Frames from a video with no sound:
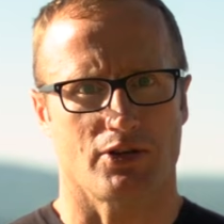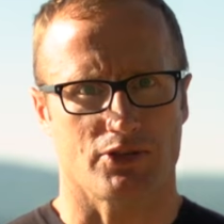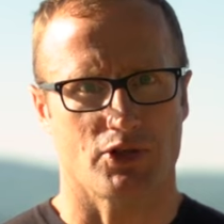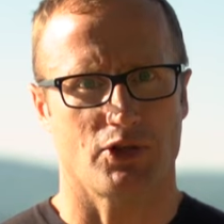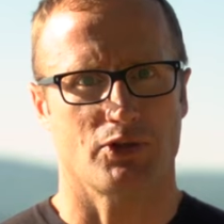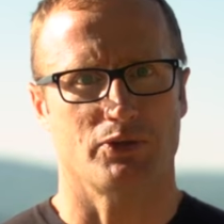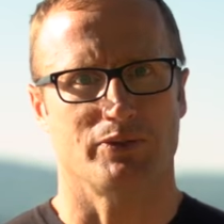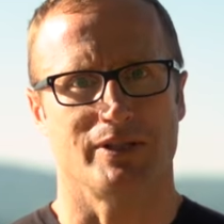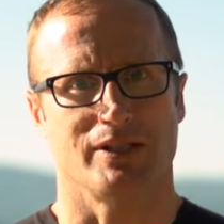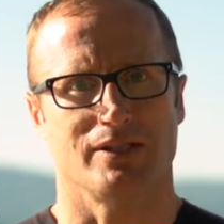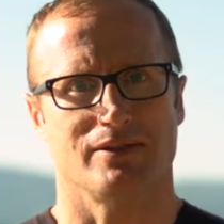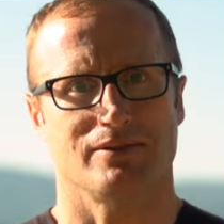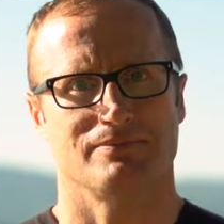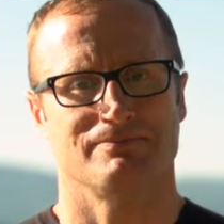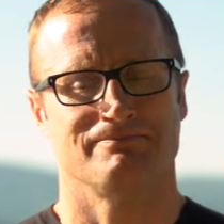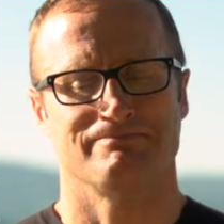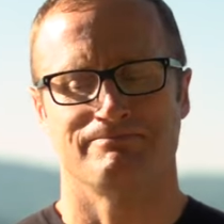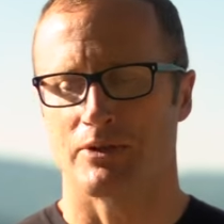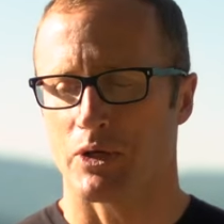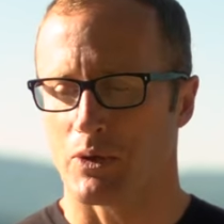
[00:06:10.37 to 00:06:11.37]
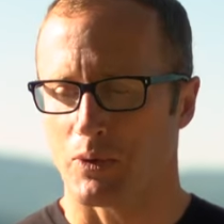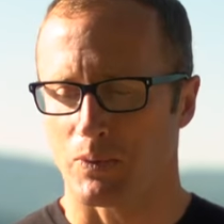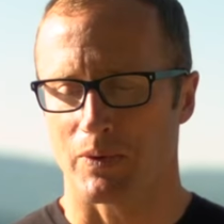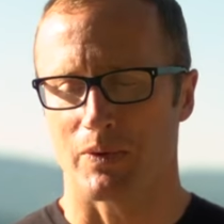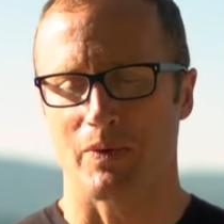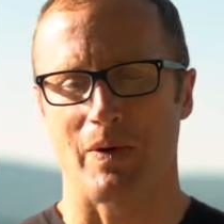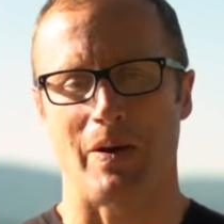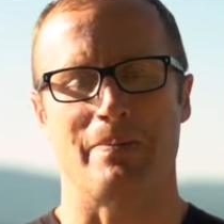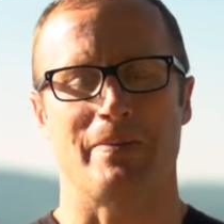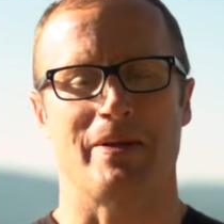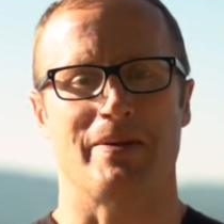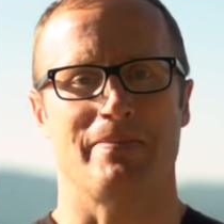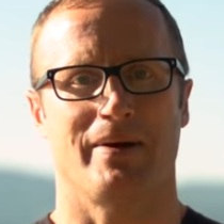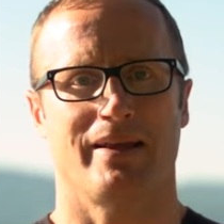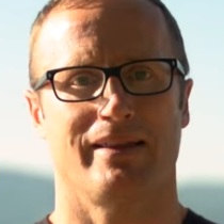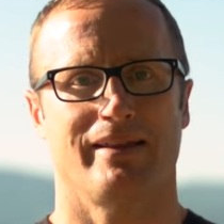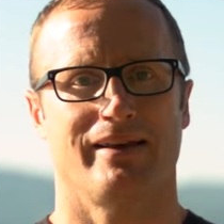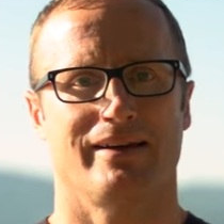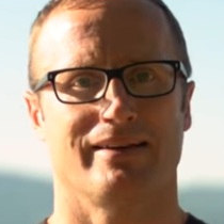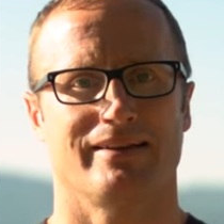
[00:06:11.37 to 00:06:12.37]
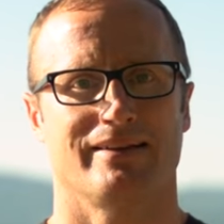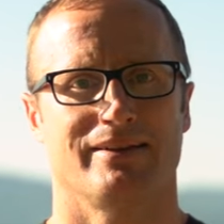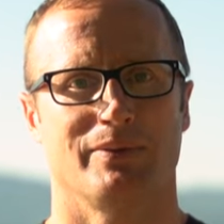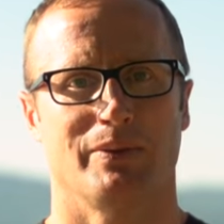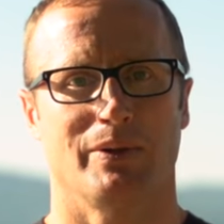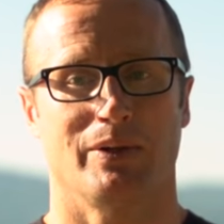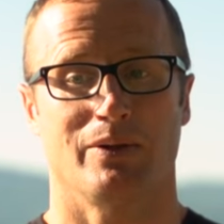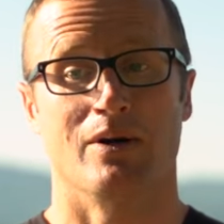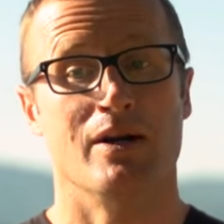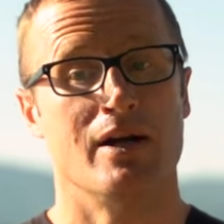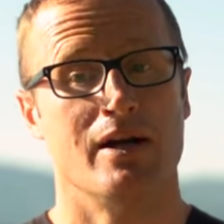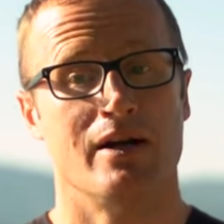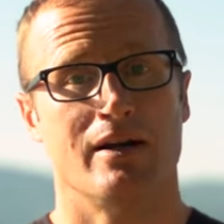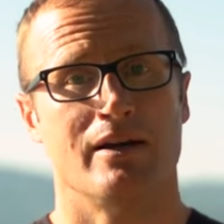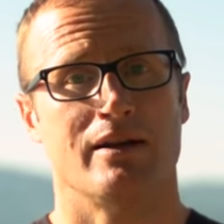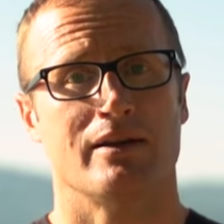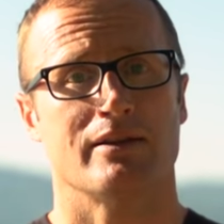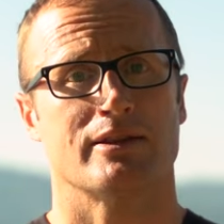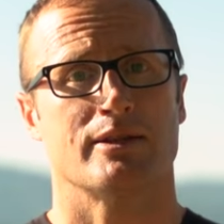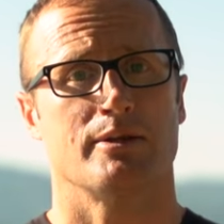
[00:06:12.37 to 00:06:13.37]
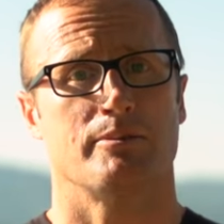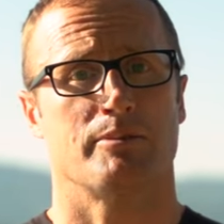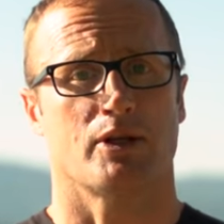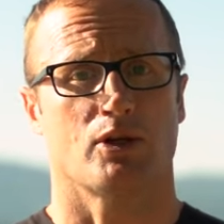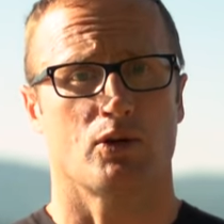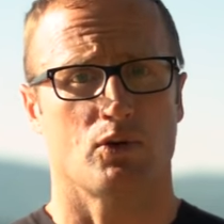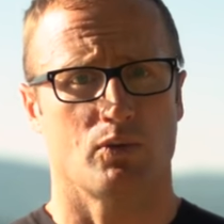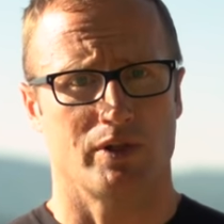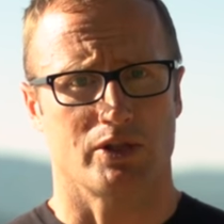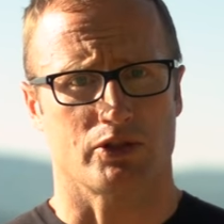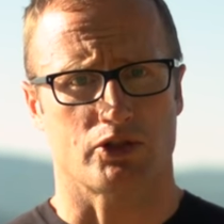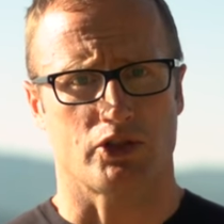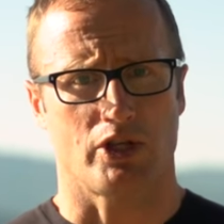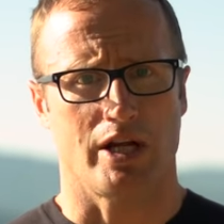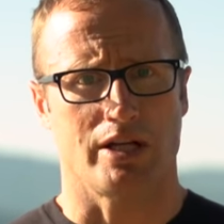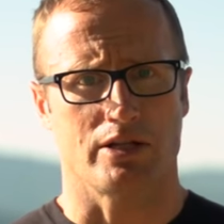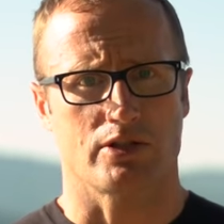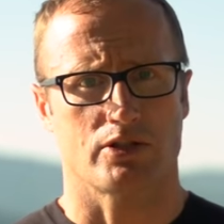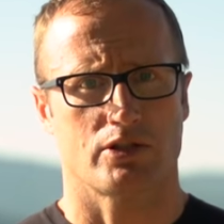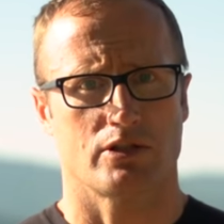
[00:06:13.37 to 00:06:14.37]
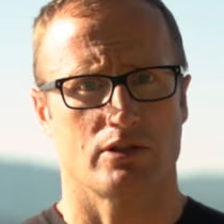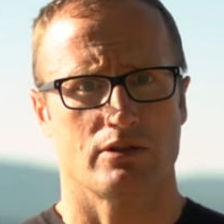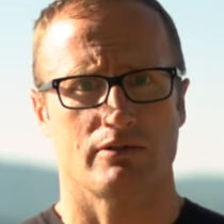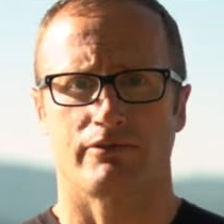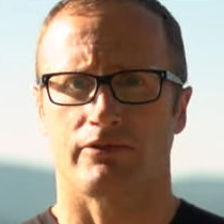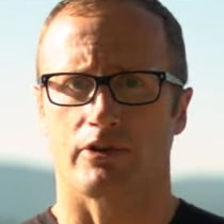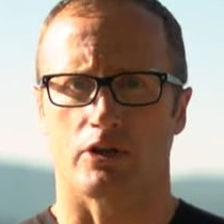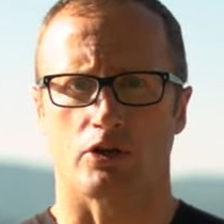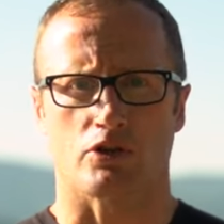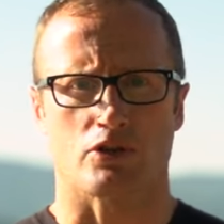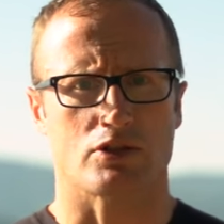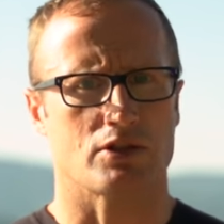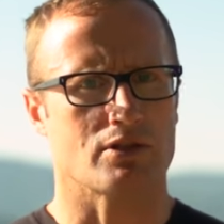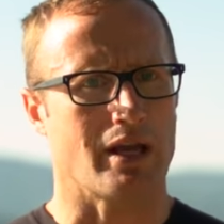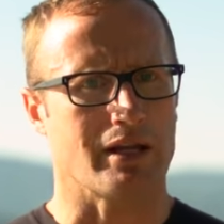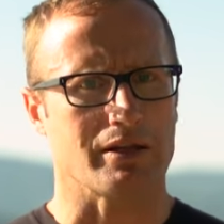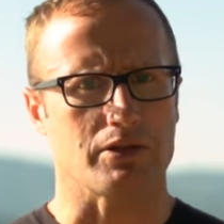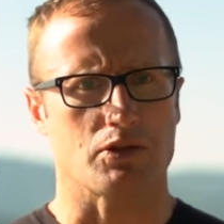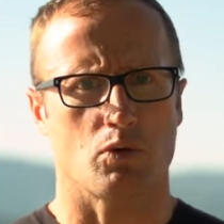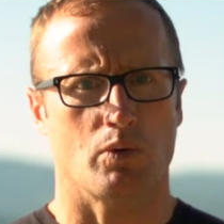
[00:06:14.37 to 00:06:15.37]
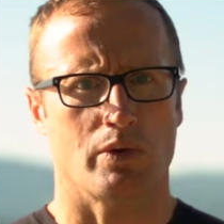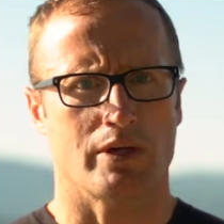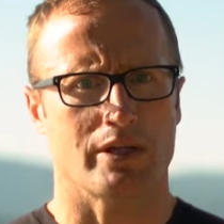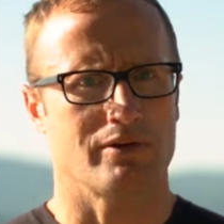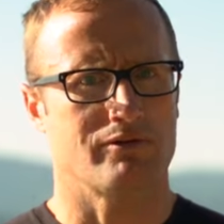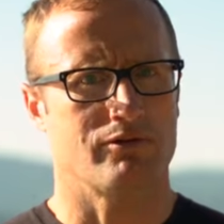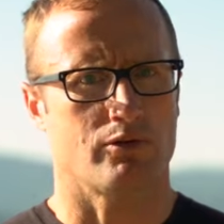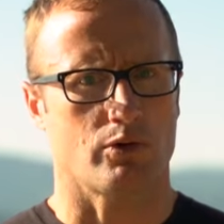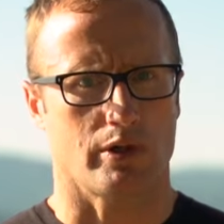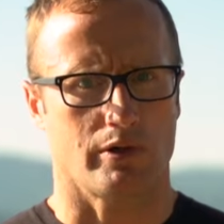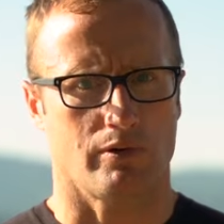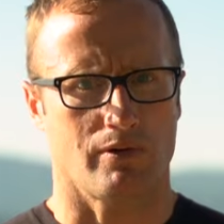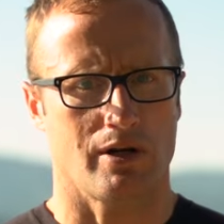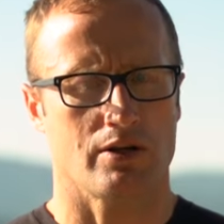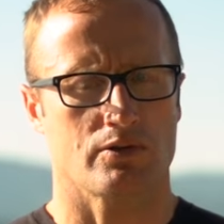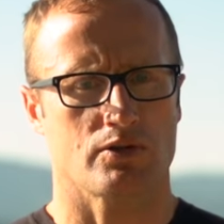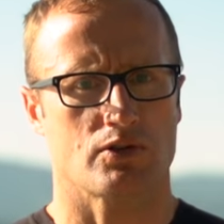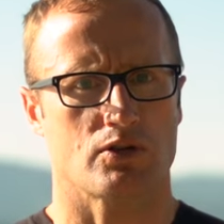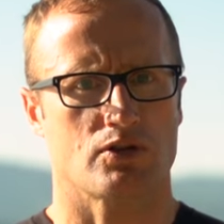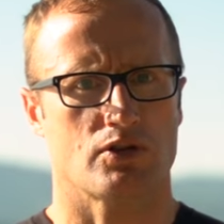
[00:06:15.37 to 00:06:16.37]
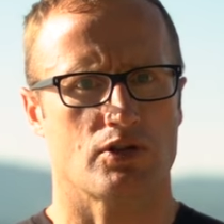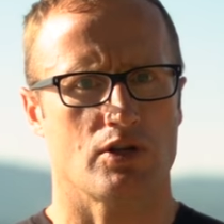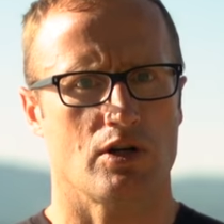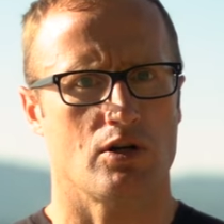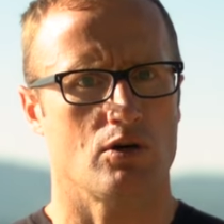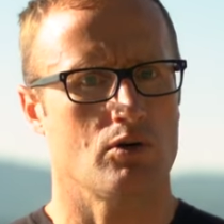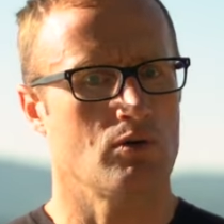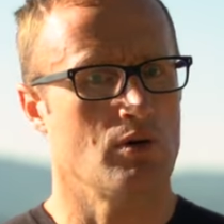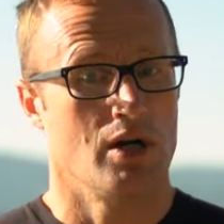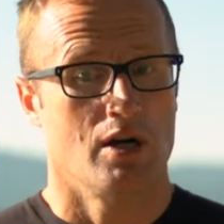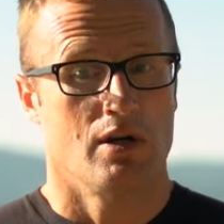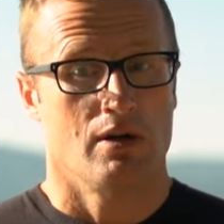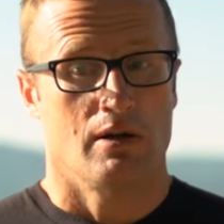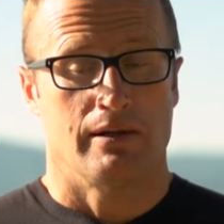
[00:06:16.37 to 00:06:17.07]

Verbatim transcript: also real. What do I mean by that? Well, the barrel will change. First, like 20, 40 rounds or so,